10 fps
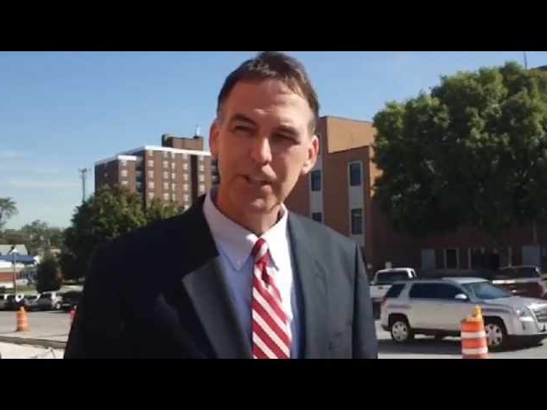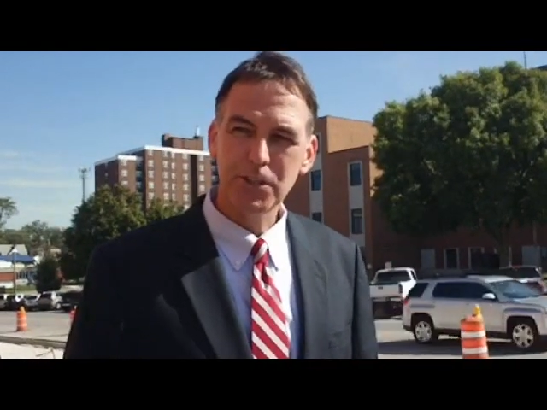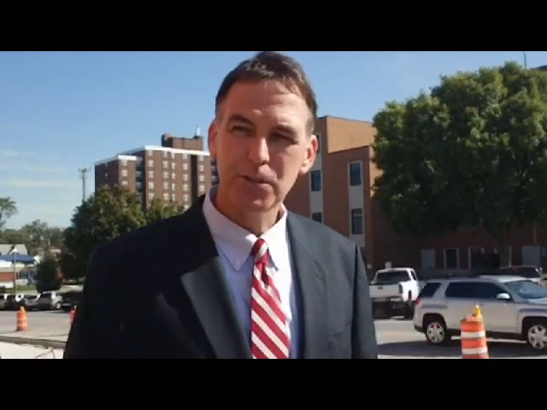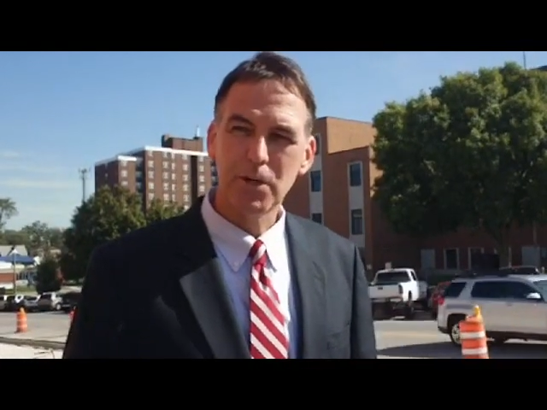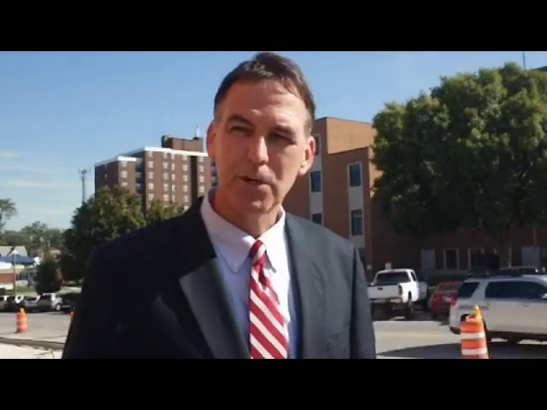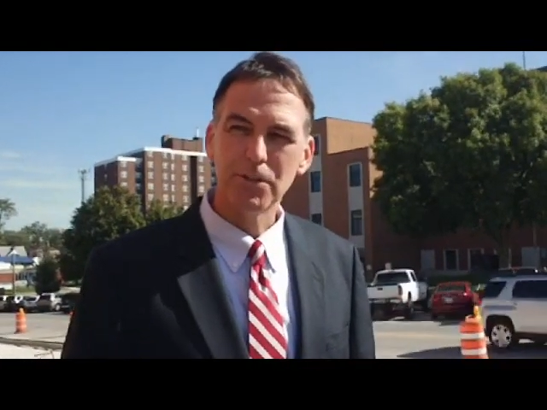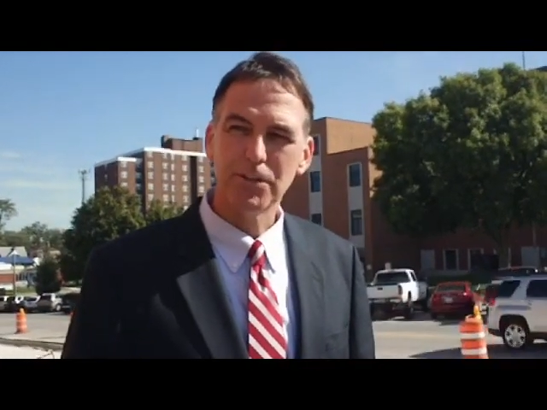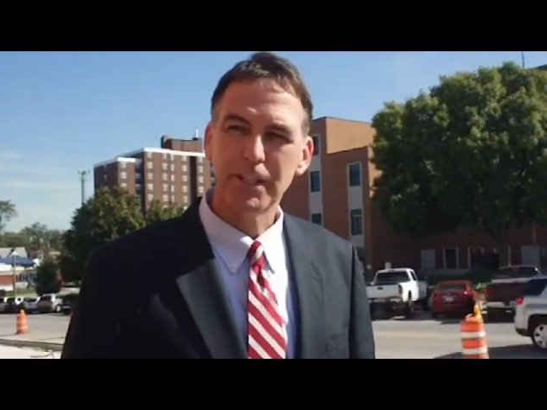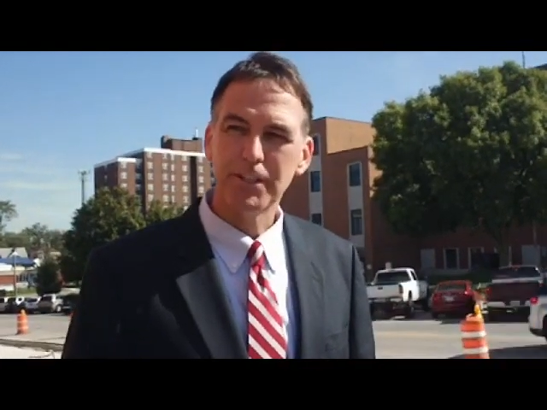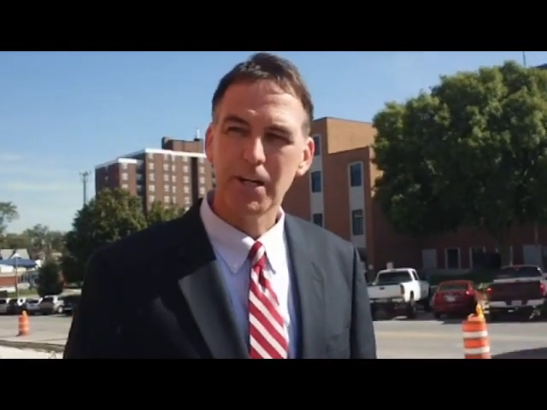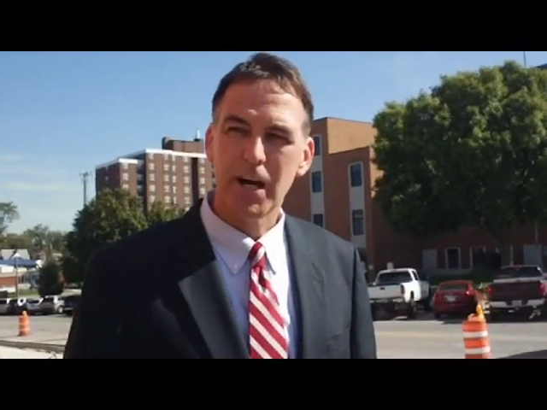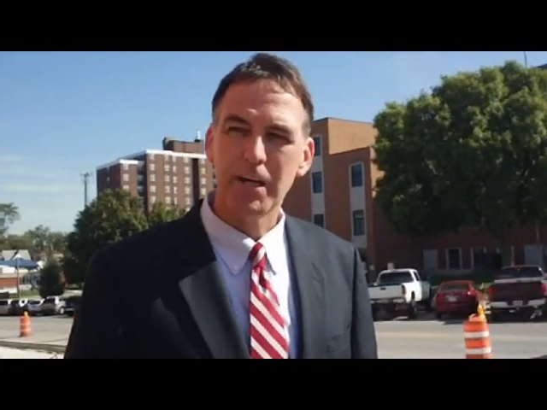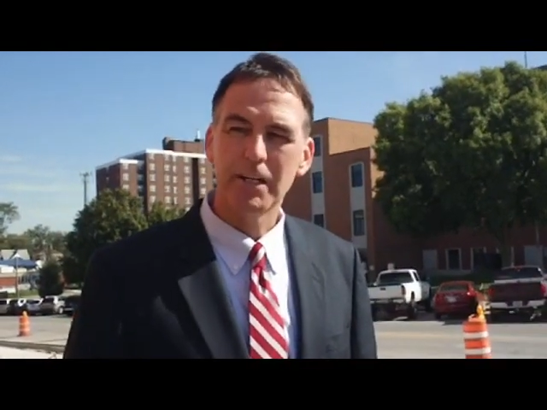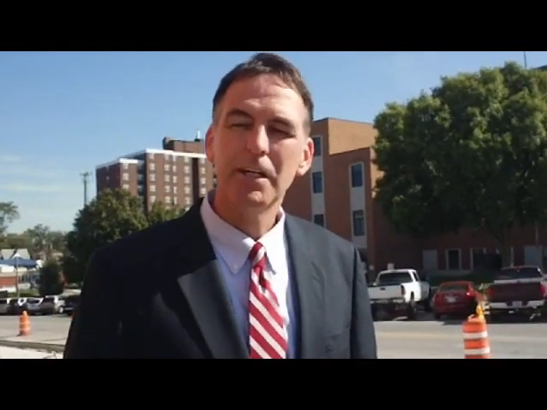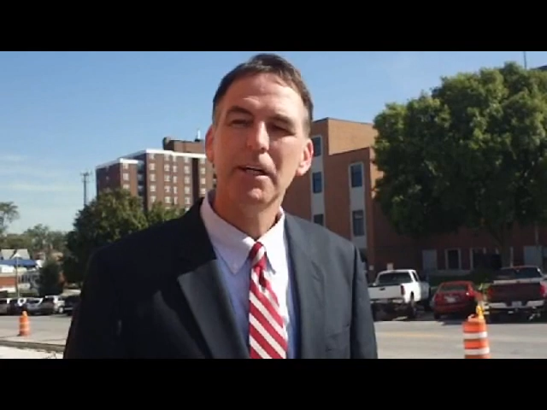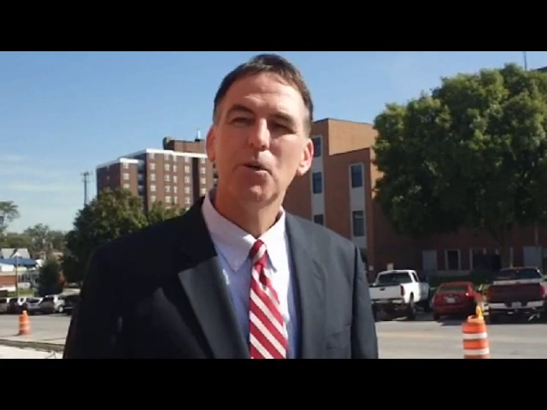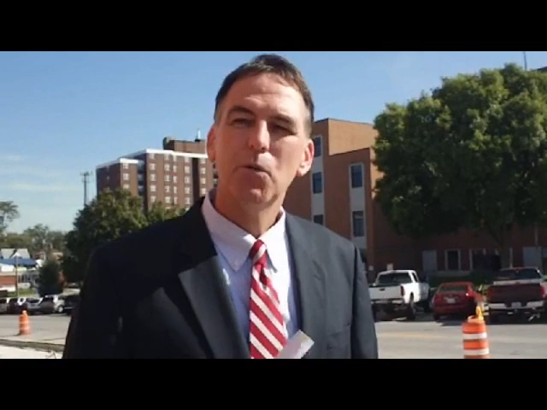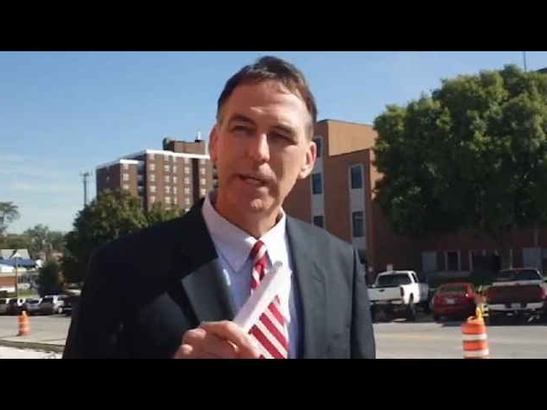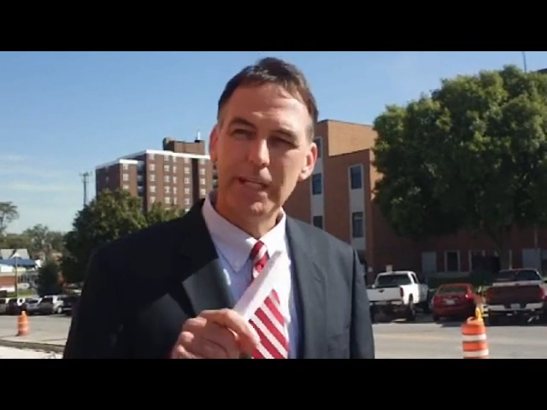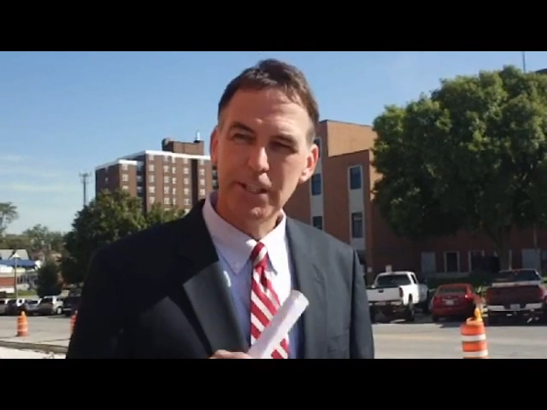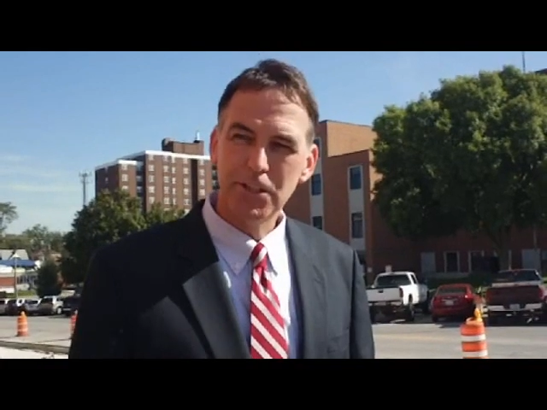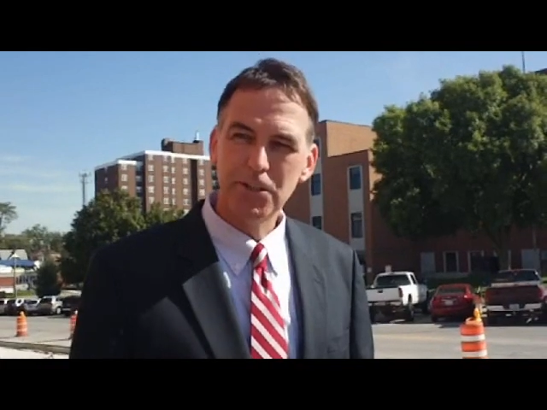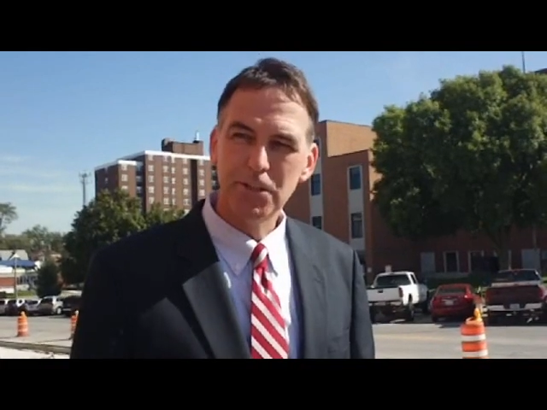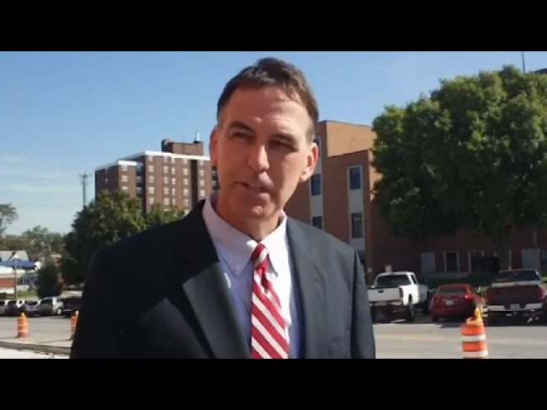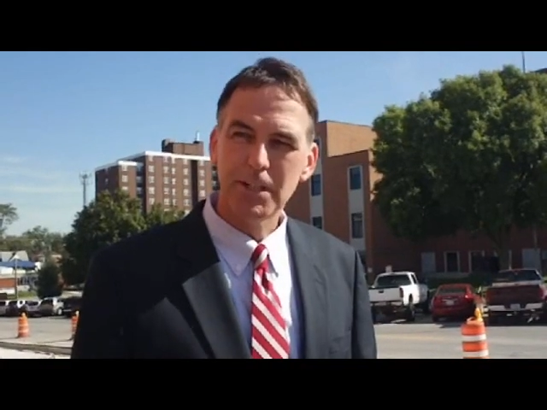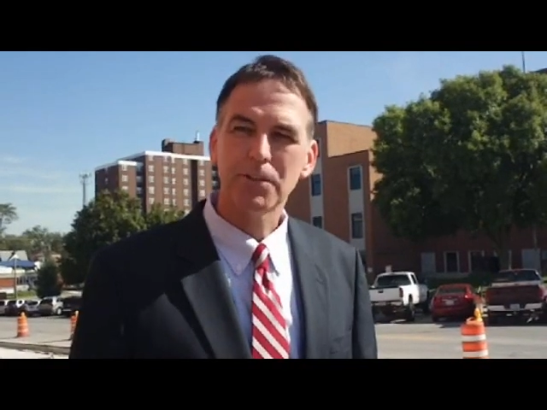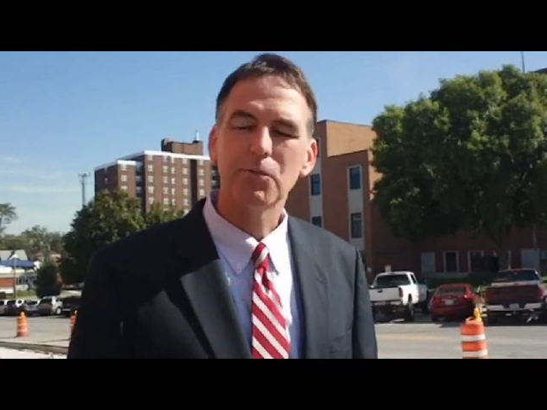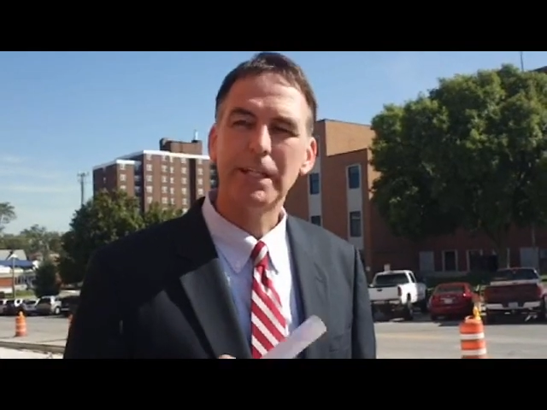She's the one who said, "John, we need to do this,